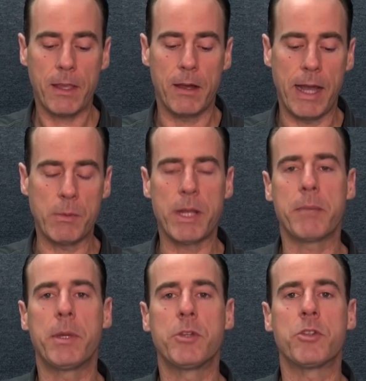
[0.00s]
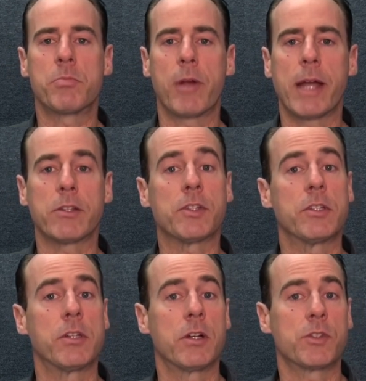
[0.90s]
I recommend you practice the
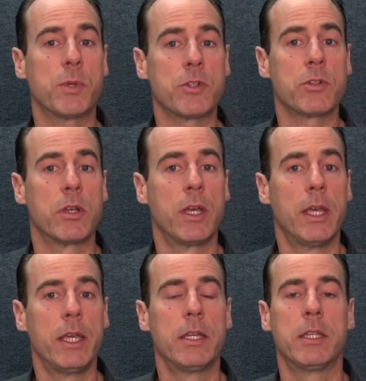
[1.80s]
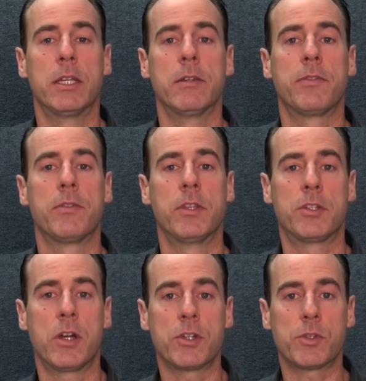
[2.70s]
tongue switch. If the
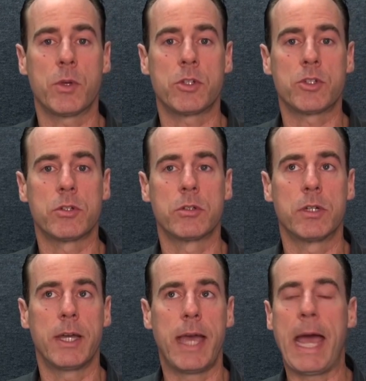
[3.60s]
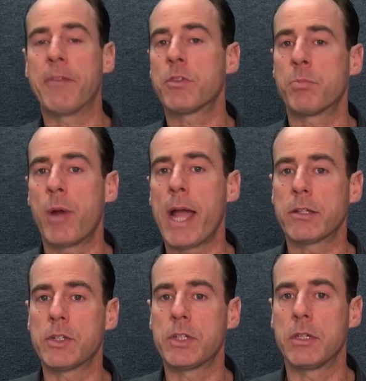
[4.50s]
tongue switch, after
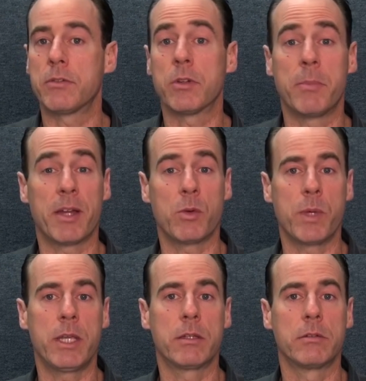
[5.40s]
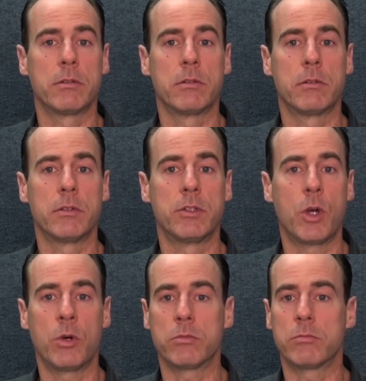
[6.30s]
practicing for about a week,
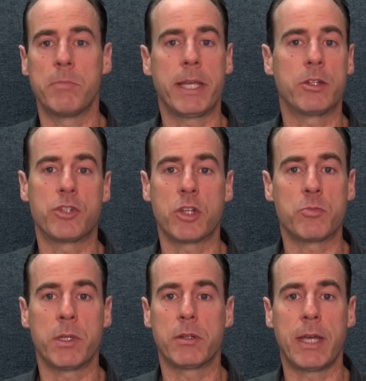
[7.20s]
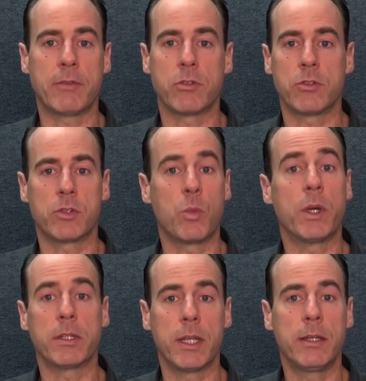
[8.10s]
don't make a judgment after just
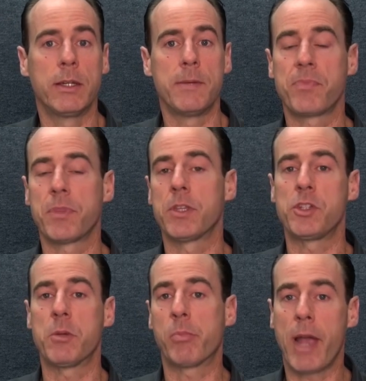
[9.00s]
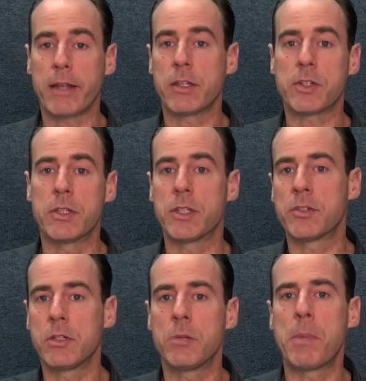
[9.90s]
one day. So you're practicing this,
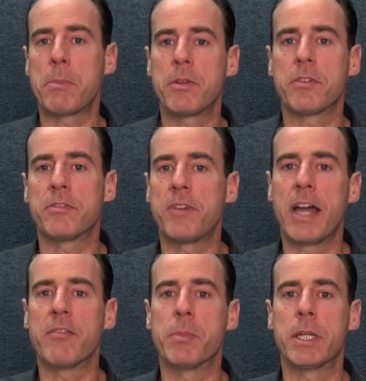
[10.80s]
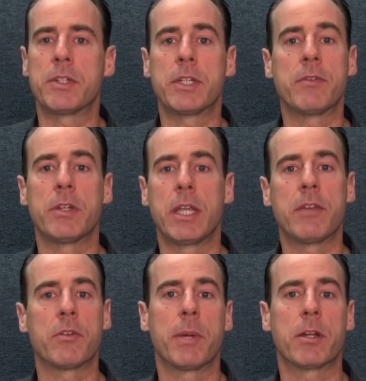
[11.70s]
maybe for 5 minutes every day
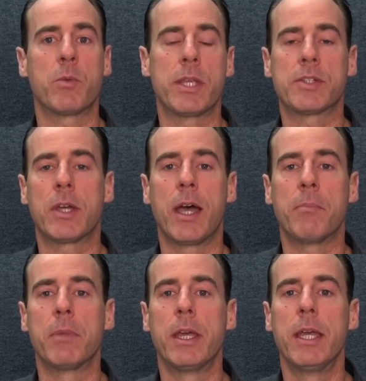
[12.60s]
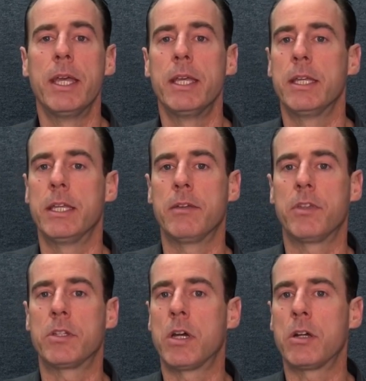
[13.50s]
for about a week's time. If
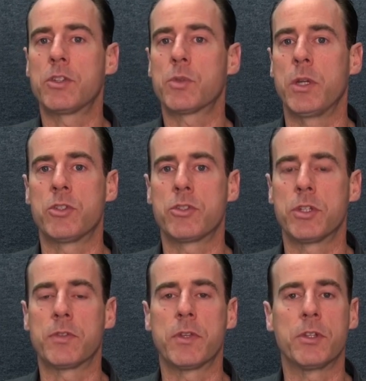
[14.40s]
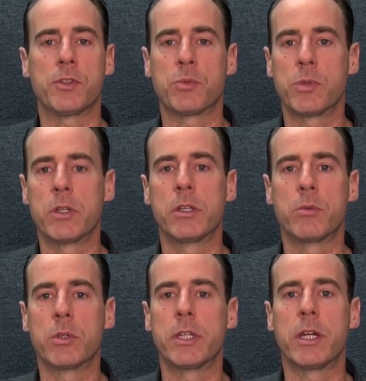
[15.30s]
the tongue switch just feels really,
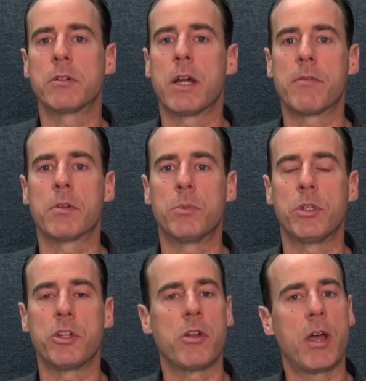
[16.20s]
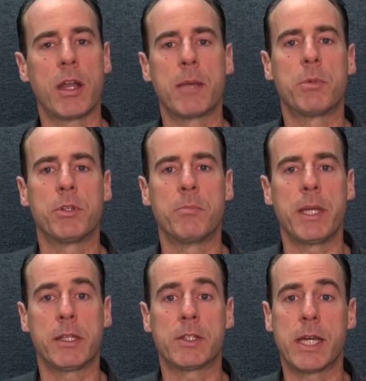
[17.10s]
really uncomfortable and you're not able to
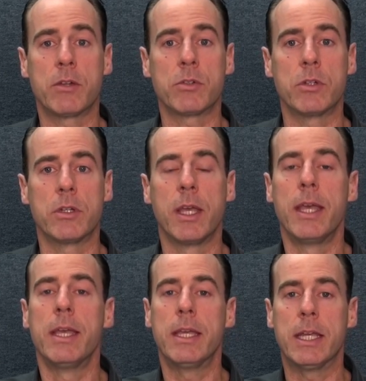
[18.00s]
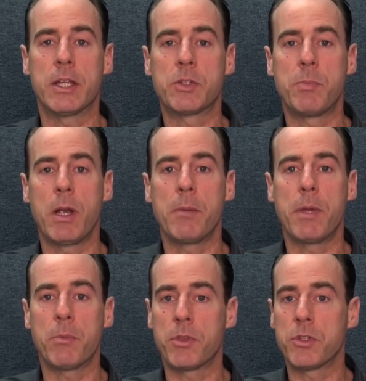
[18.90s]
make it sound good,
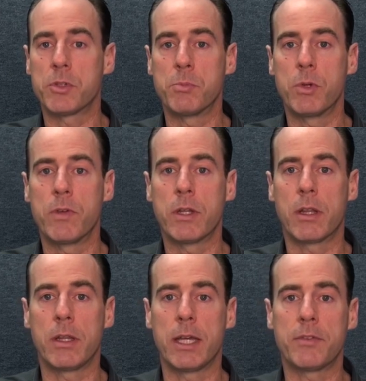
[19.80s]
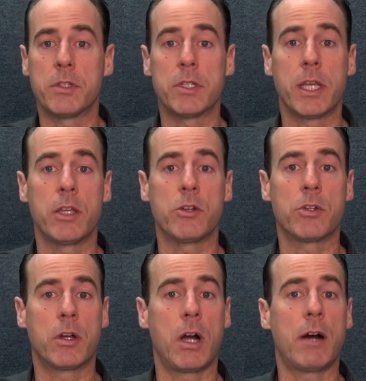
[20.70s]
experiment with just moving to the left and taking your
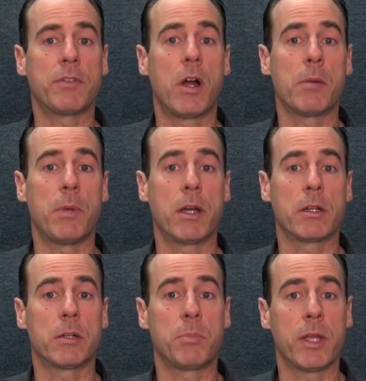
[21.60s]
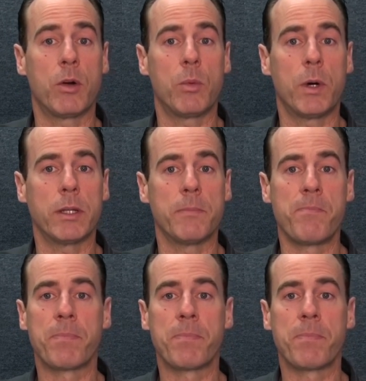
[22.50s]
tongue off the harmonica, play hole 1.